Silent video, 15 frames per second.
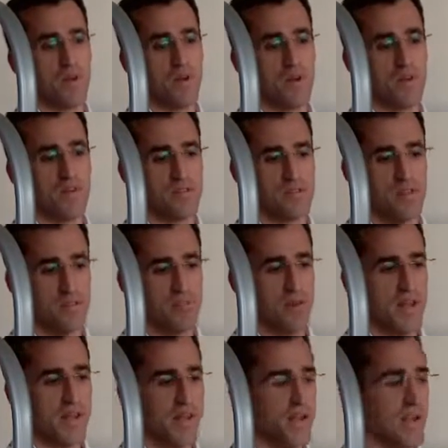
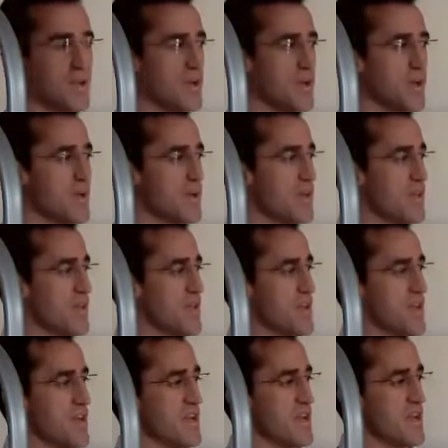simply,
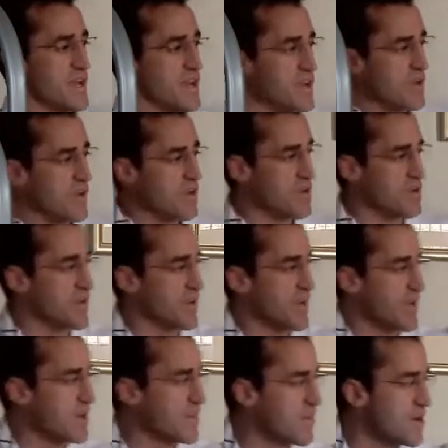you can
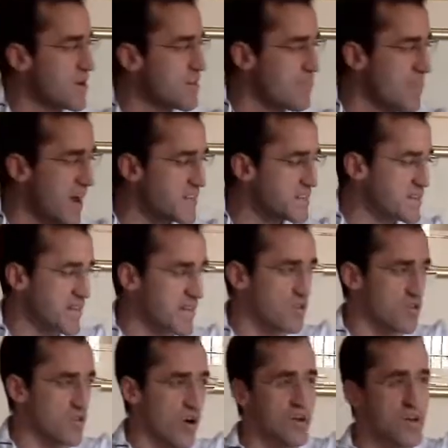get a very basic
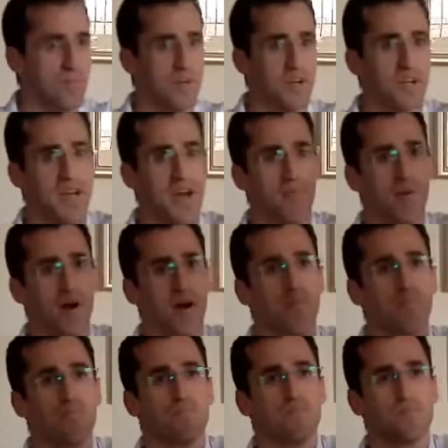document camera,
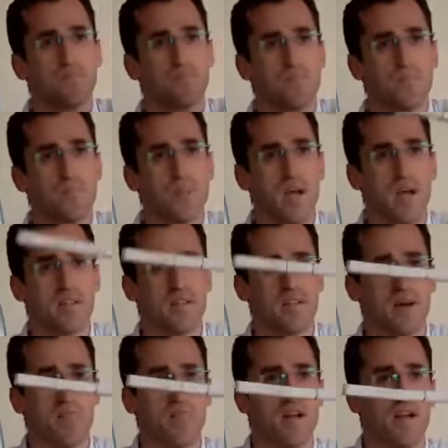and
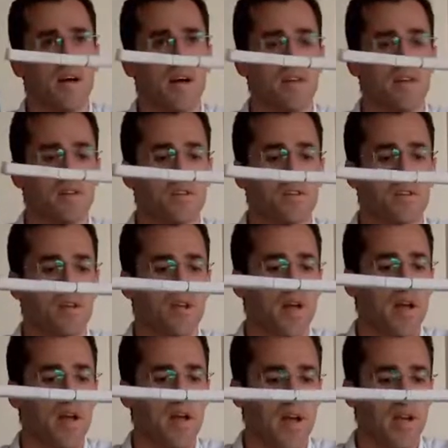something like this
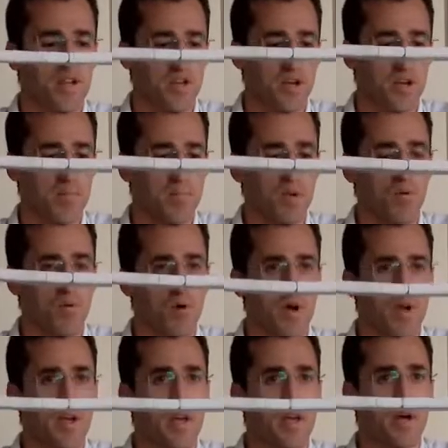is going to be
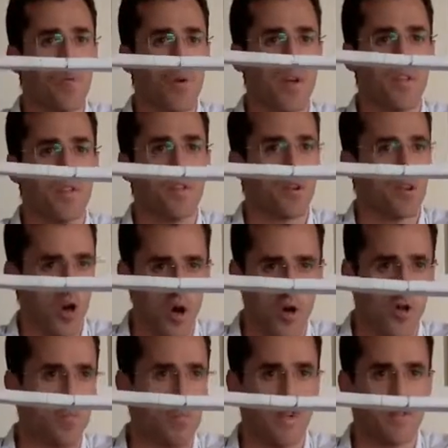working with
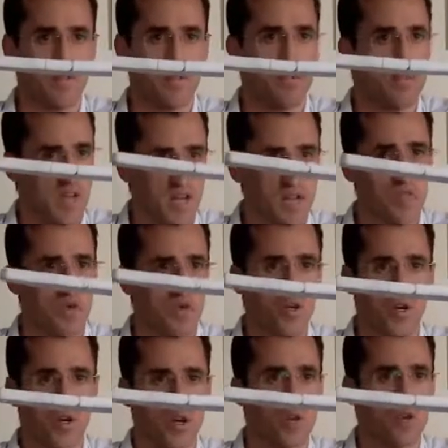documents. That's what you're
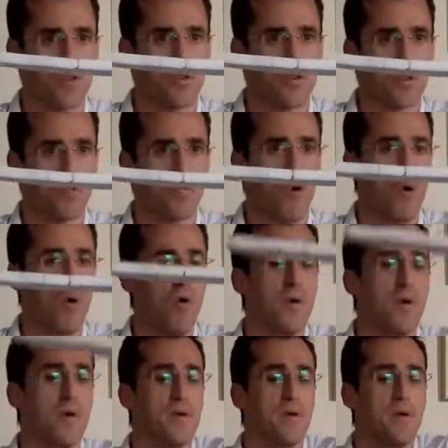going to use it for.
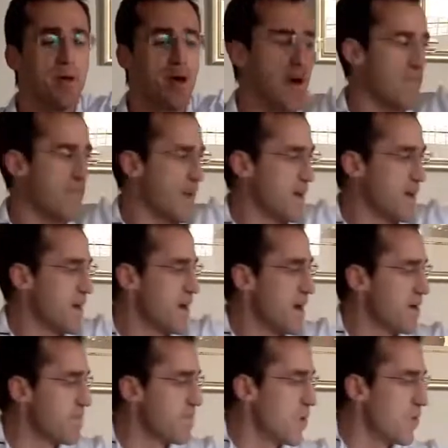And then
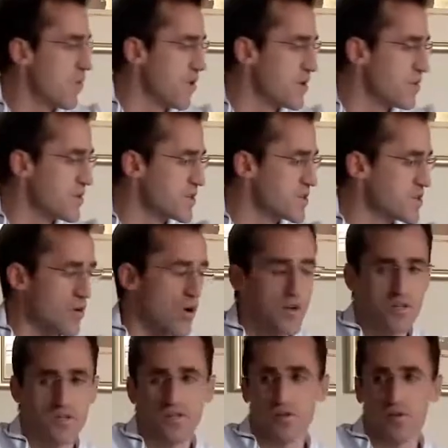when we start
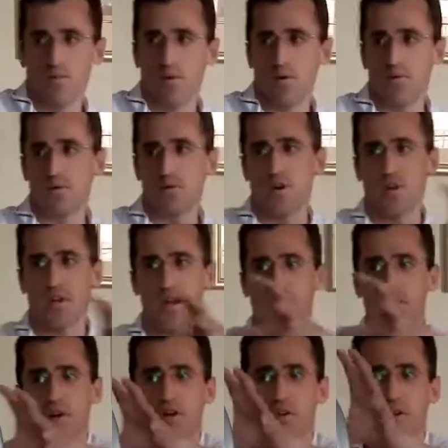
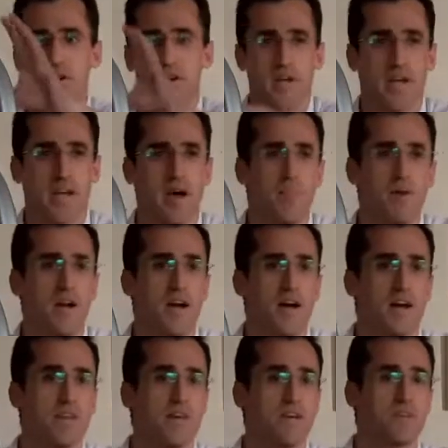having a look at a camera
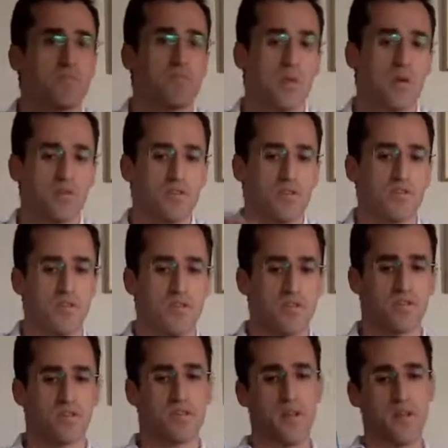like this, because of
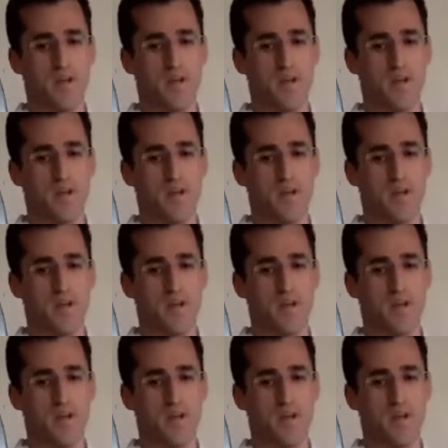its